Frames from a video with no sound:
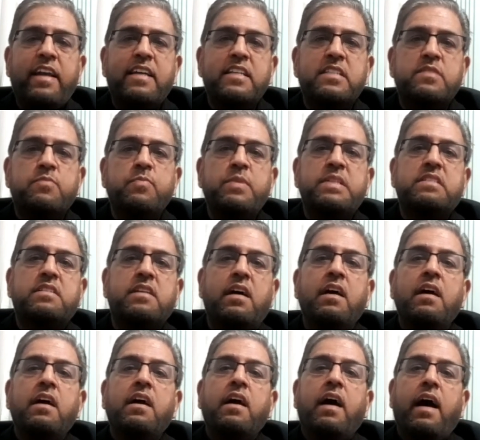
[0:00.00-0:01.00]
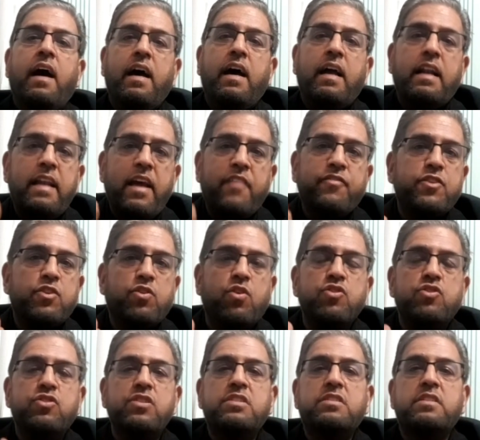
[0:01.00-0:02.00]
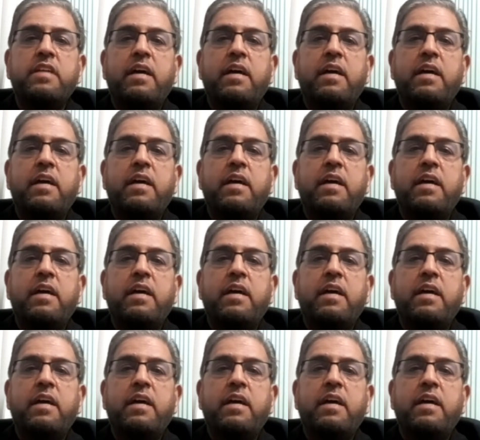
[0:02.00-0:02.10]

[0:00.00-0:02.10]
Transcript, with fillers: minister uh, left the country uh,